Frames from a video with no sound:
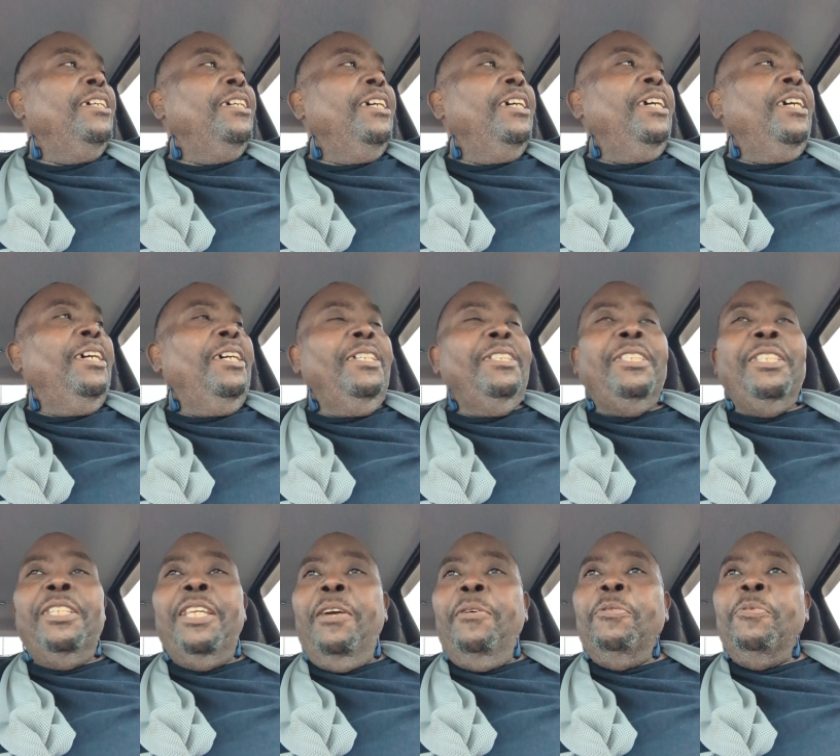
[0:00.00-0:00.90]
Uh,
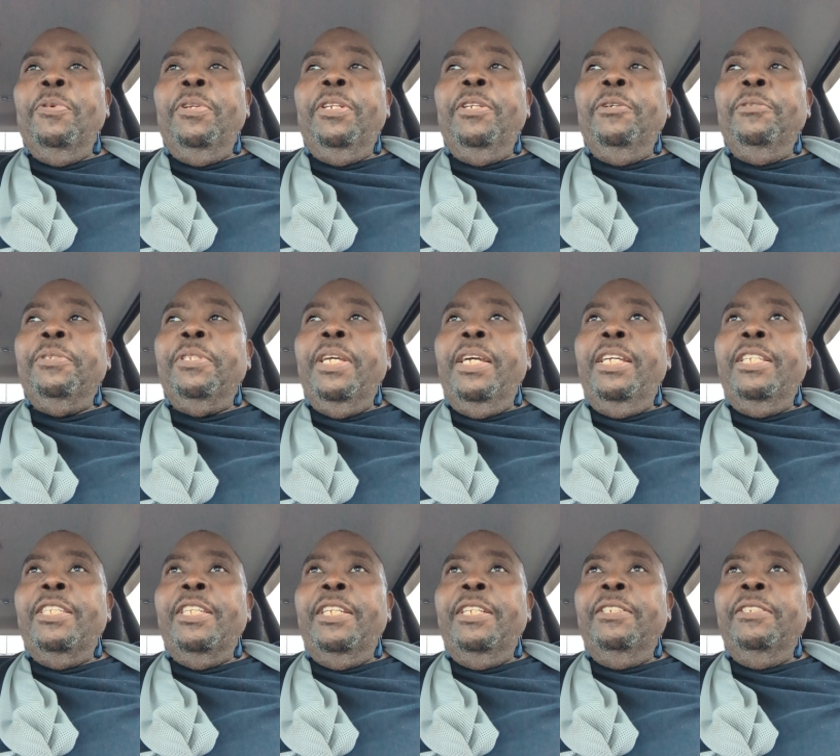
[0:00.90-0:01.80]
today was one of those
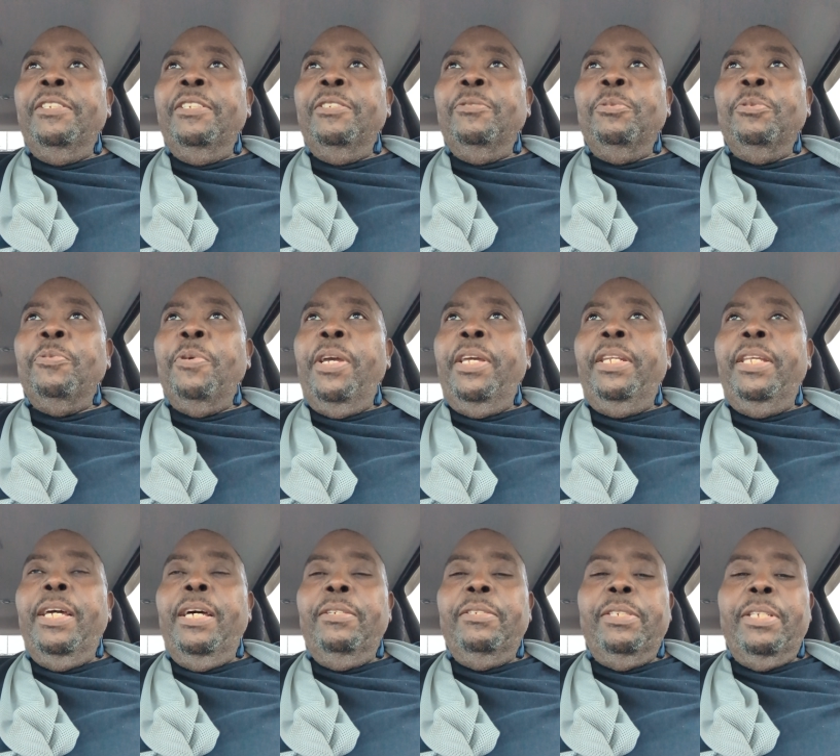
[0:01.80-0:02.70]
days that it was
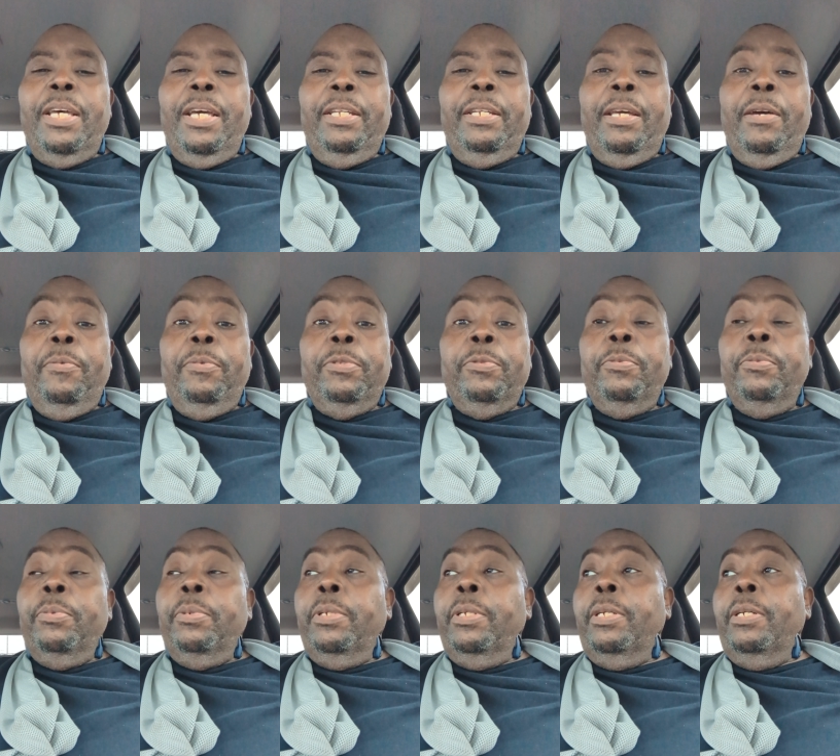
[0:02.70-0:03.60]
rainy outside and I was
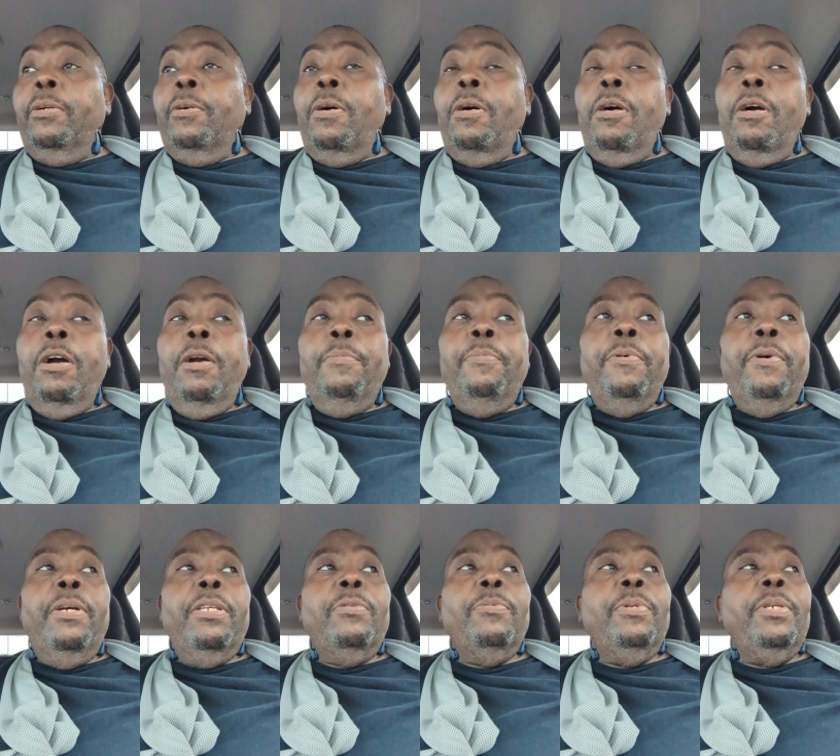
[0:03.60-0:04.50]
real hard
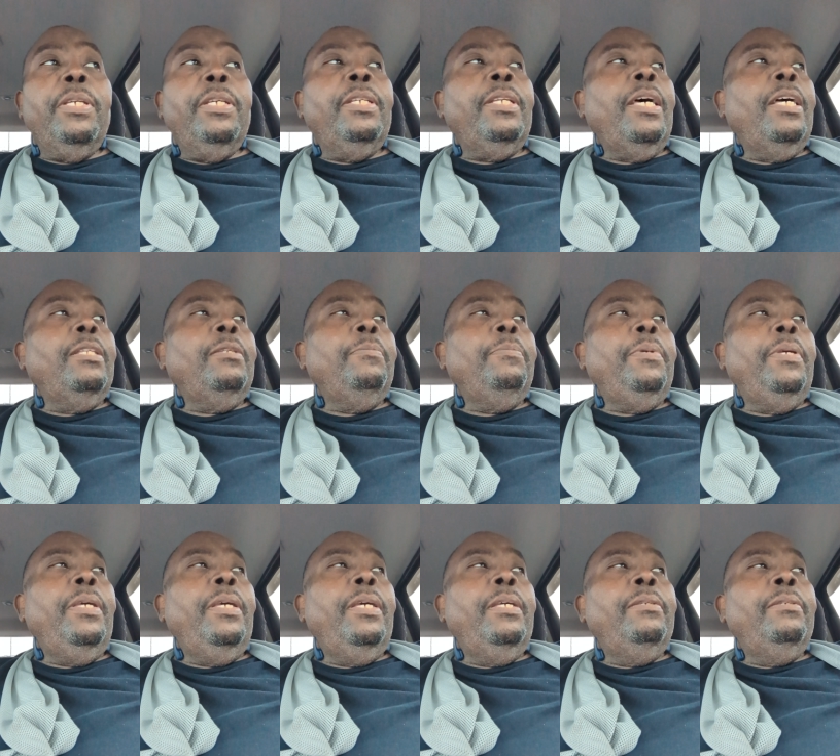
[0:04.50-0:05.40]
pressed with getting out to
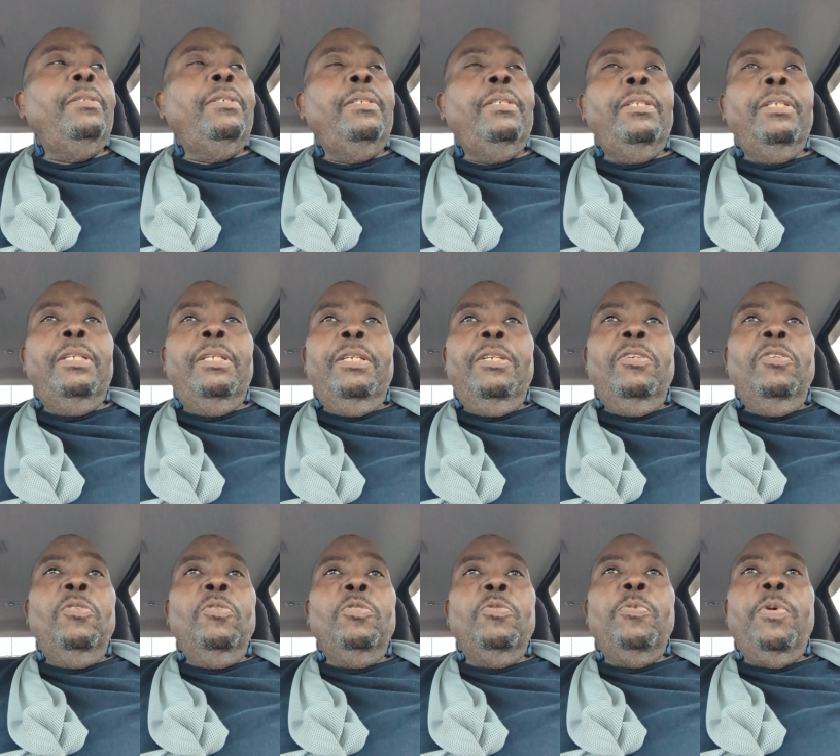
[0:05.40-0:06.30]
bed.
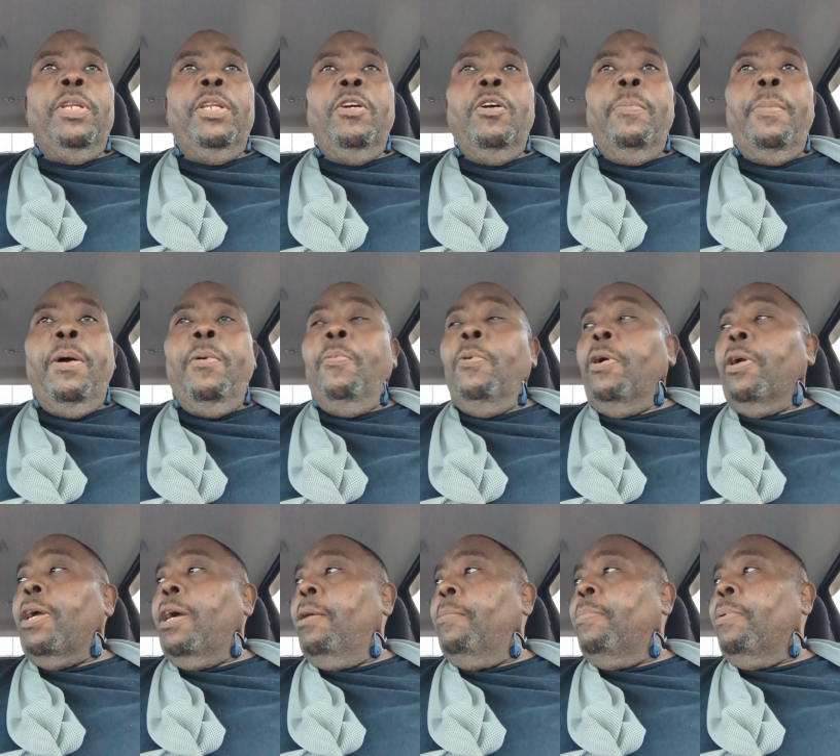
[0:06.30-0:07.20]
I was waiting on my
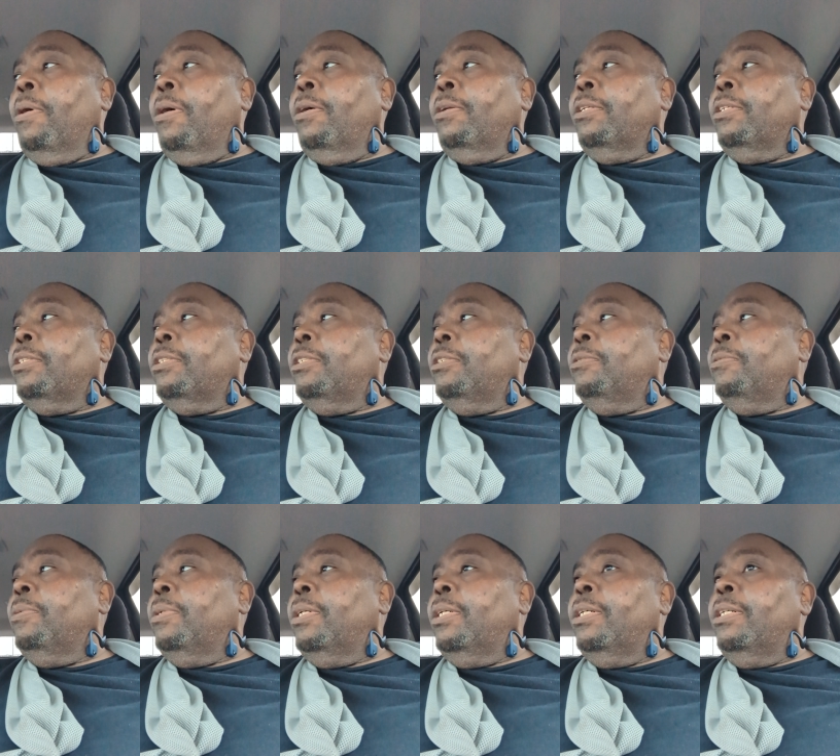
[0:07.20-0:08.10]
workout partner
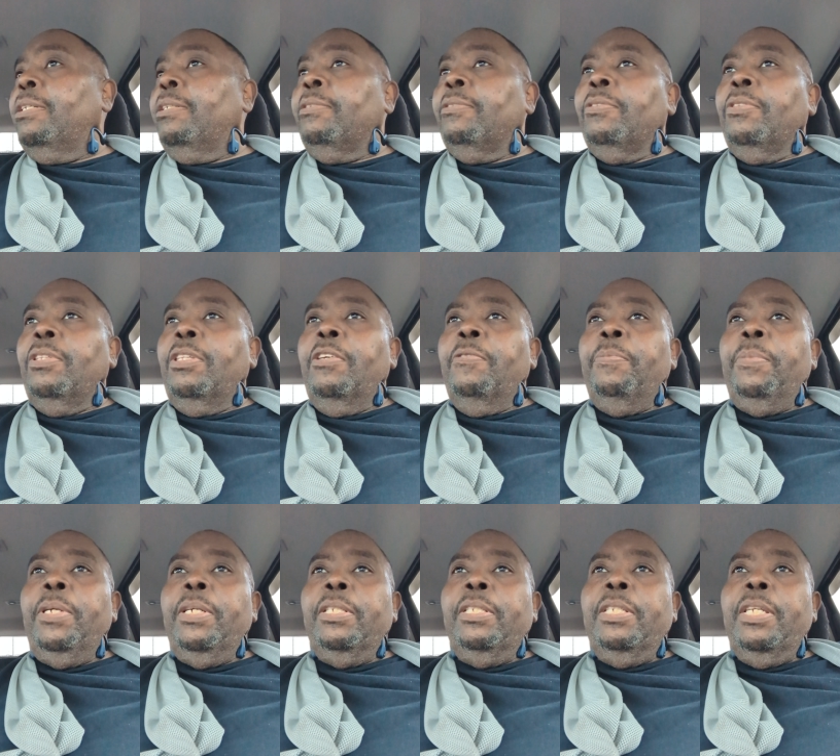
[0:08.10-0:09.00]
to uh, give
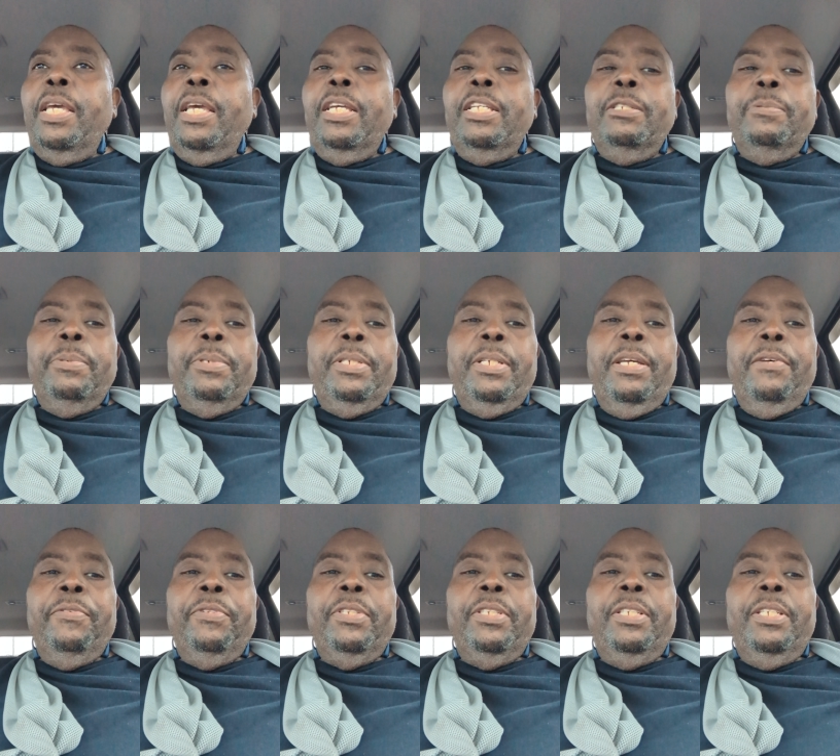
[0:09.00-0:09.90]
me a text, but
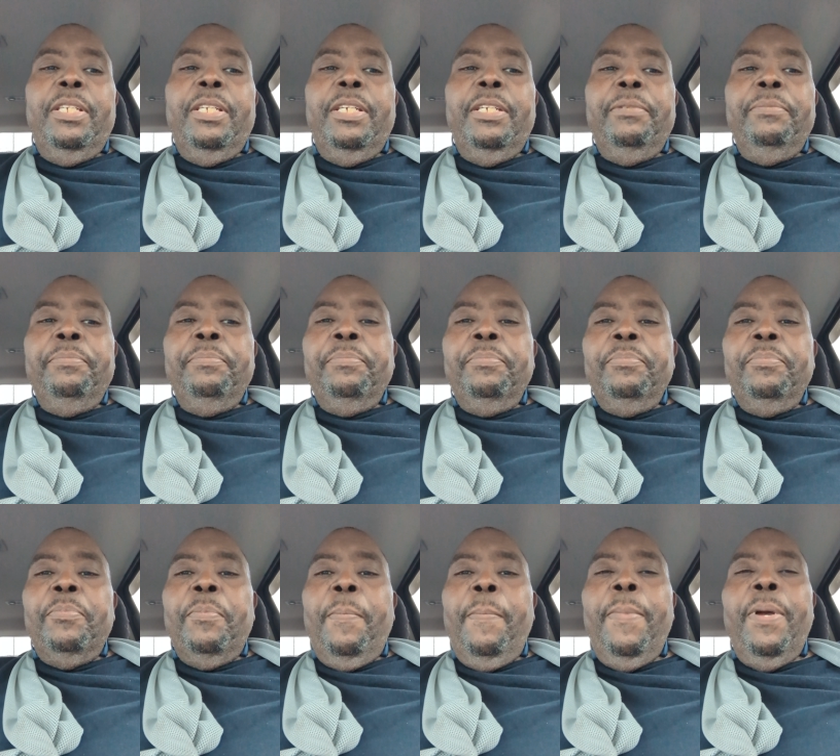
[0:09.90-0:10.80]
never did.
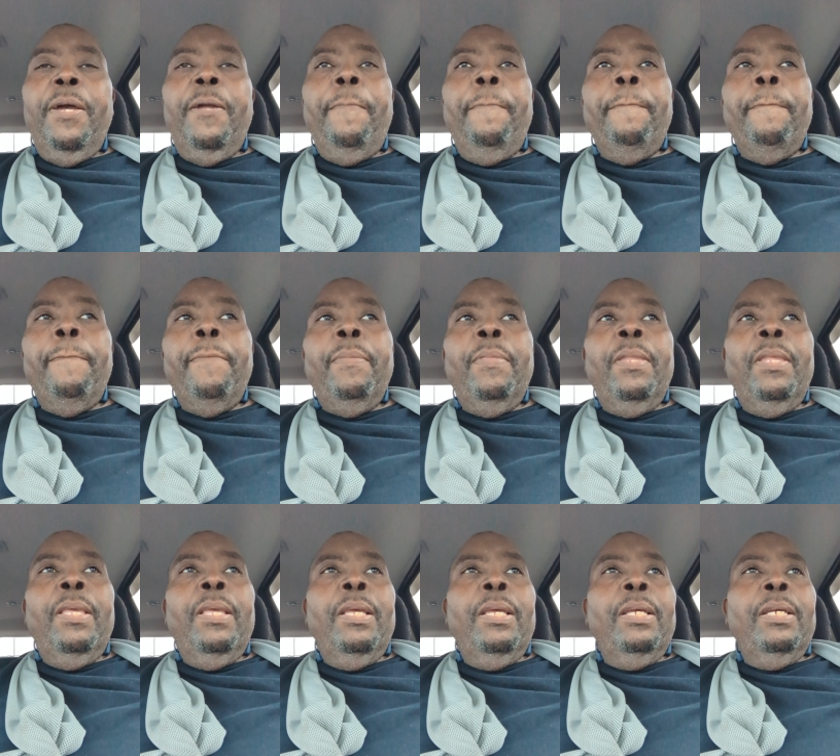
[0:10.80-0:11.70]
But
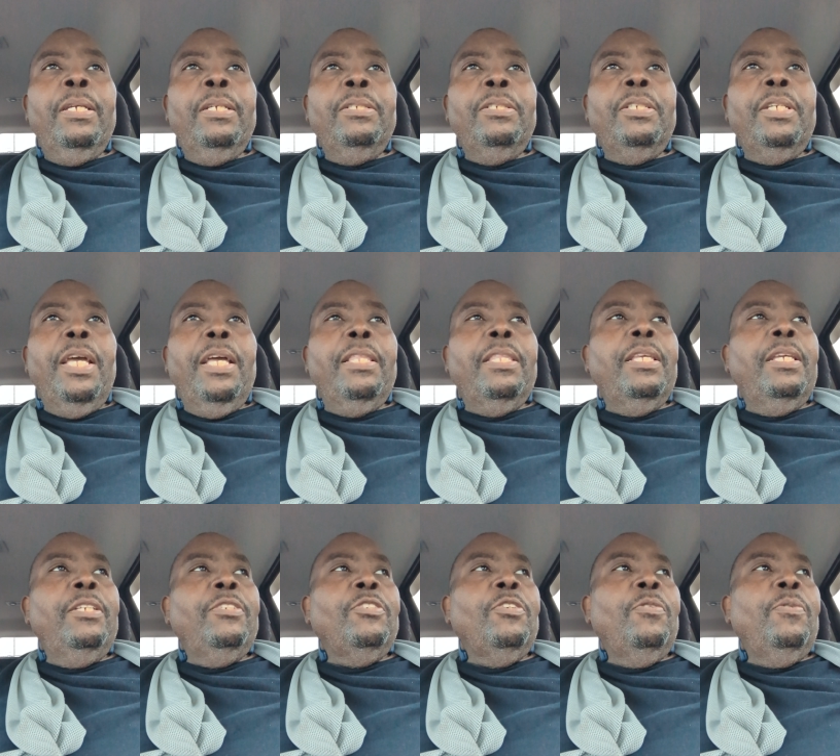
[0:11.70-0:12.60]
she got
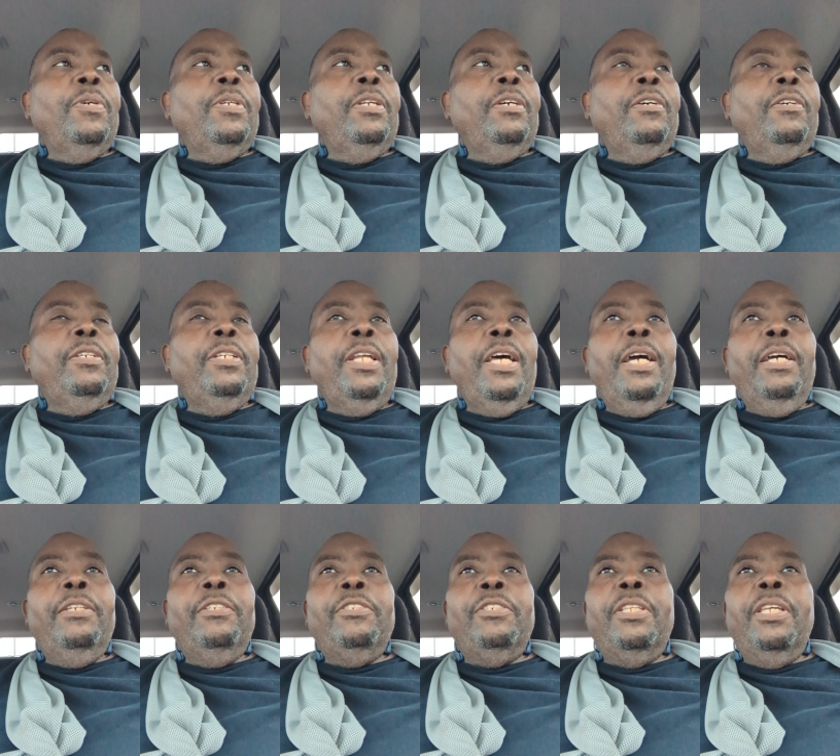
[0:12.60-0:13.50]
things going on and I
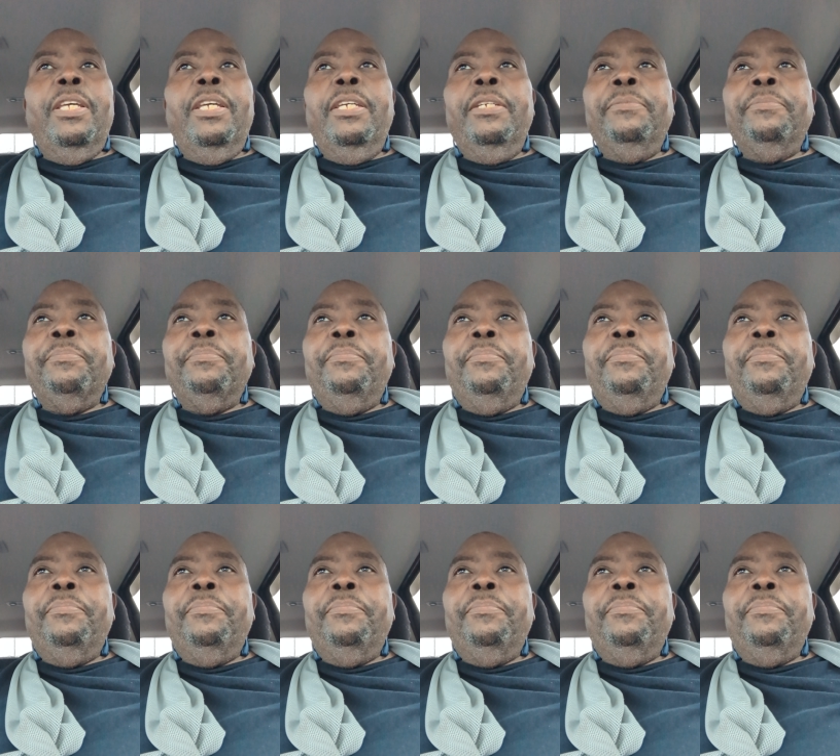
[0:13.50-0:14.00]
understand.